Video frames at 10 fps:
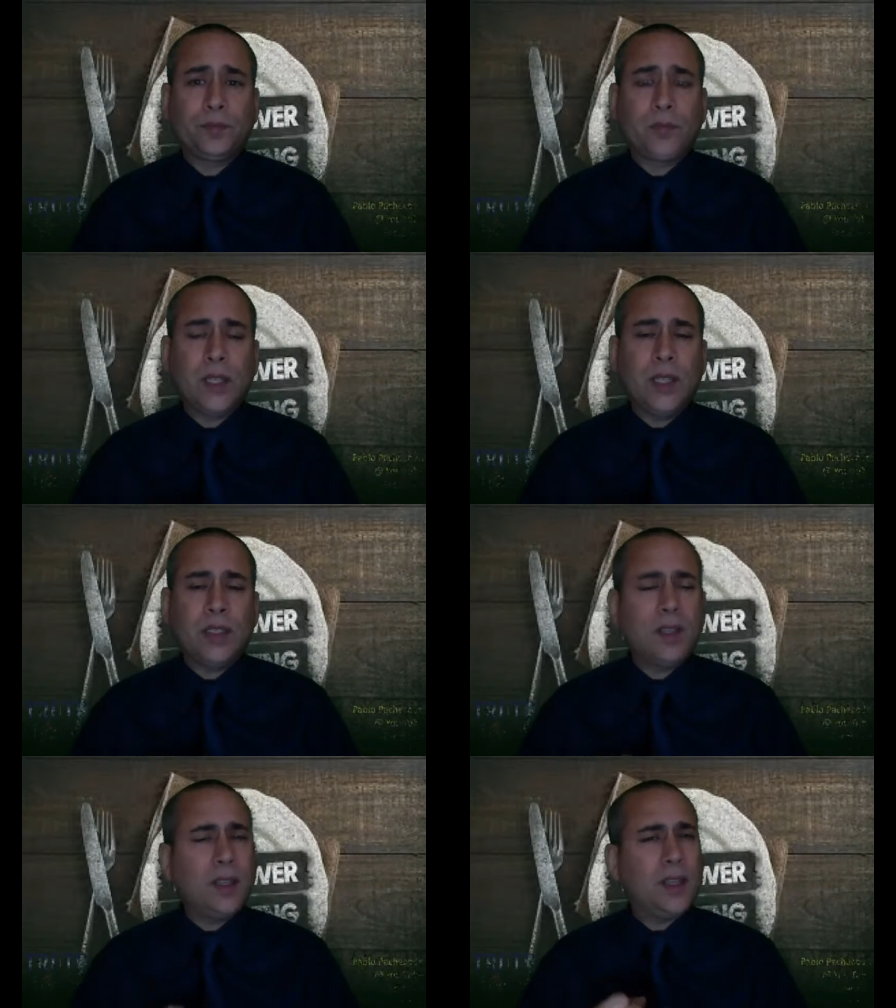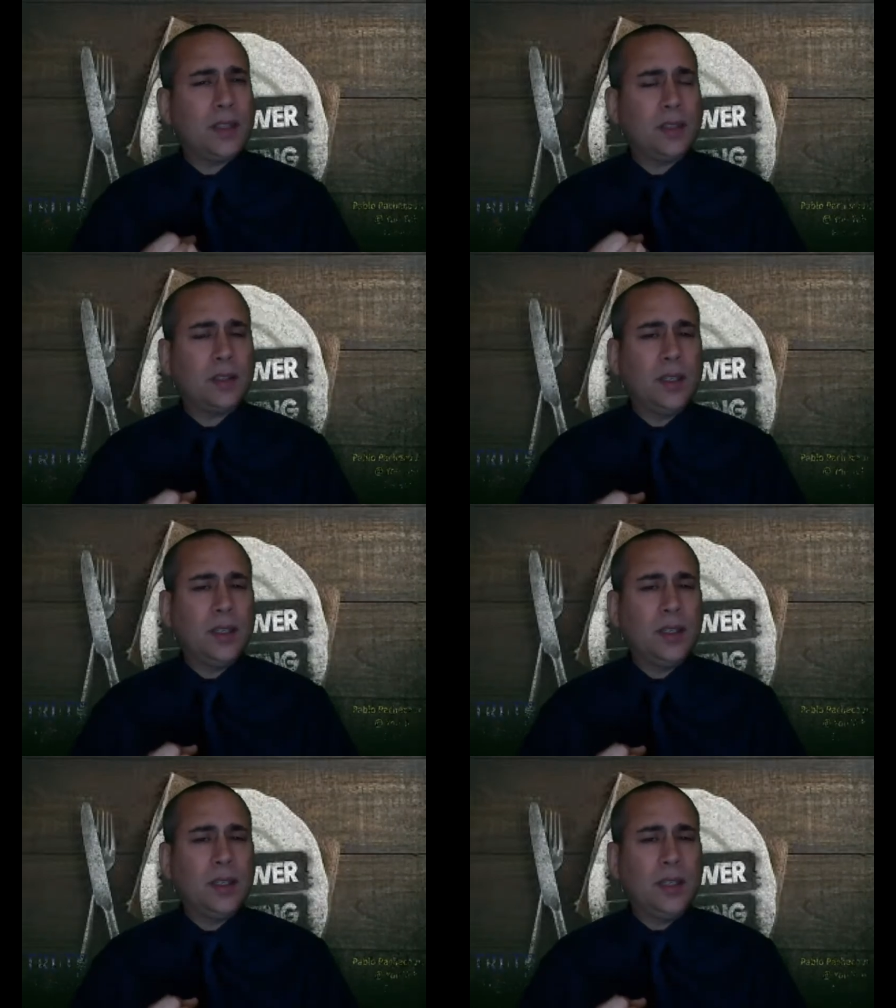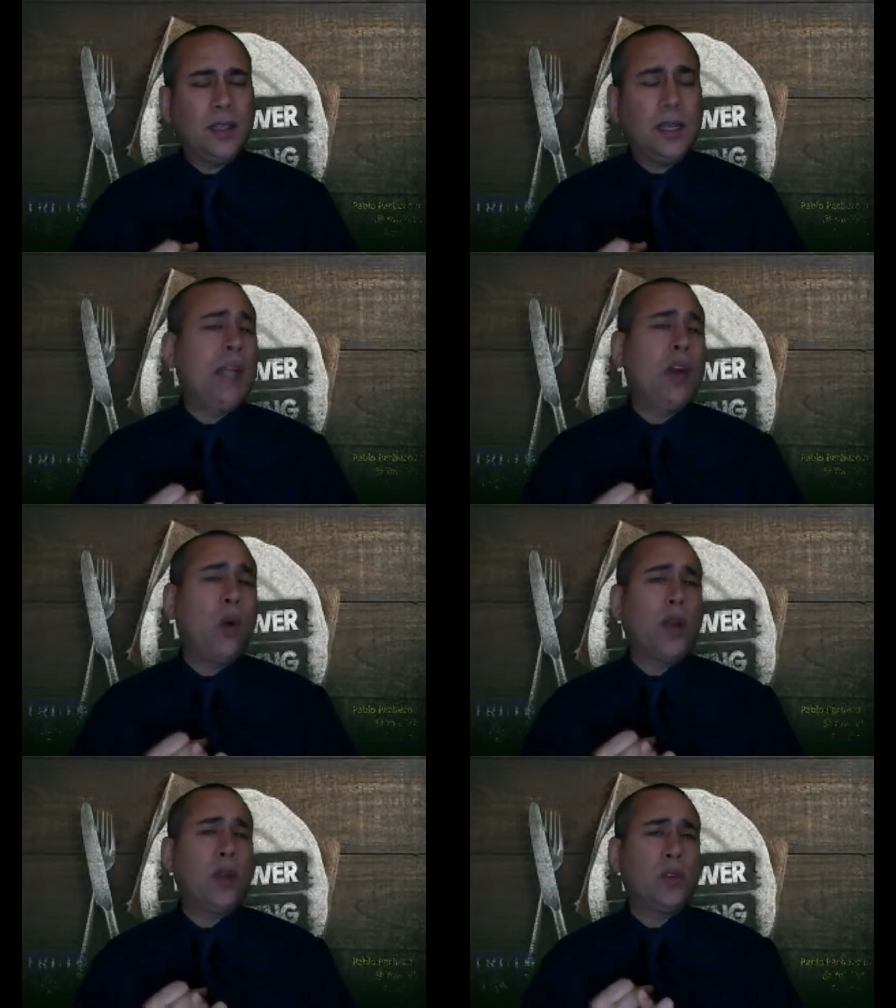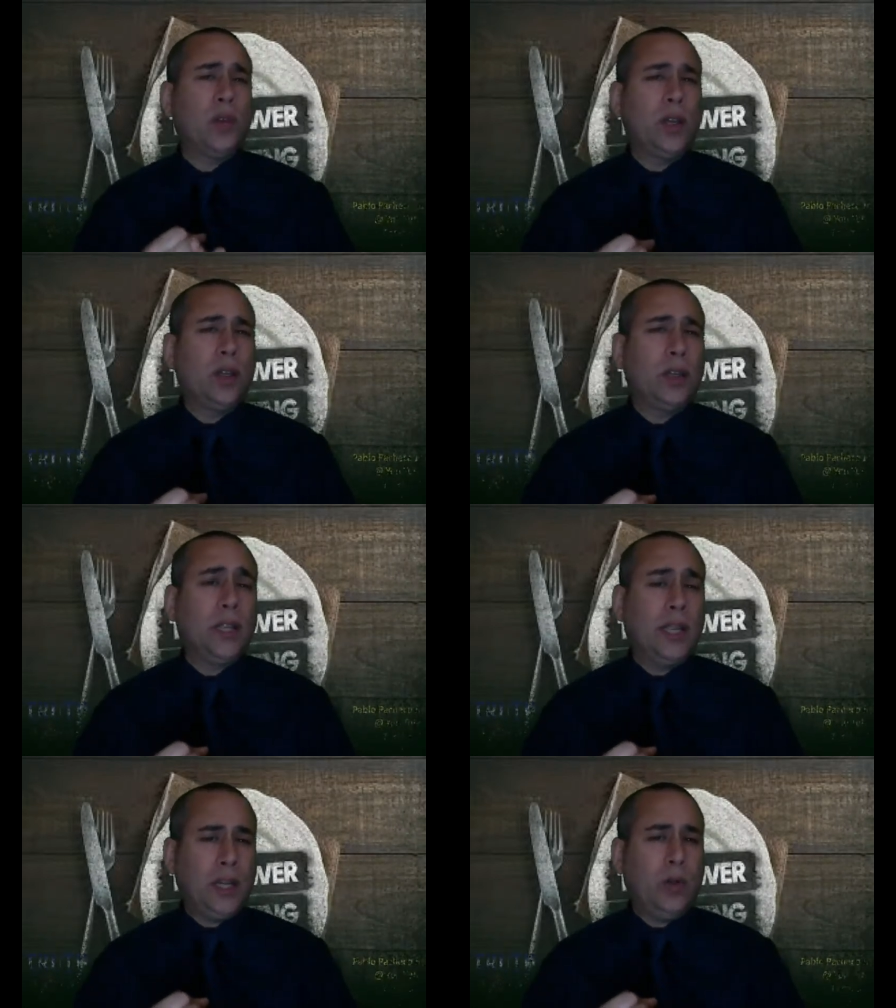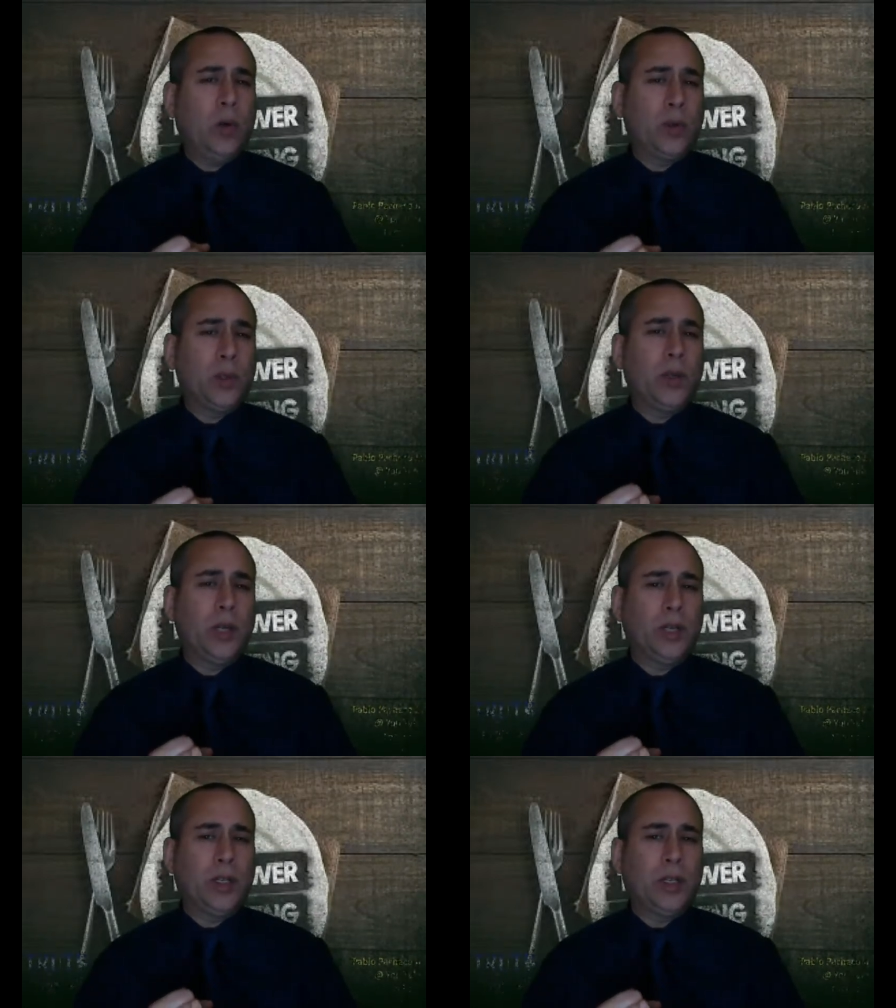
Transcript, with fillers: Listen to this. Did he know what he was doing? He knew what he was doing.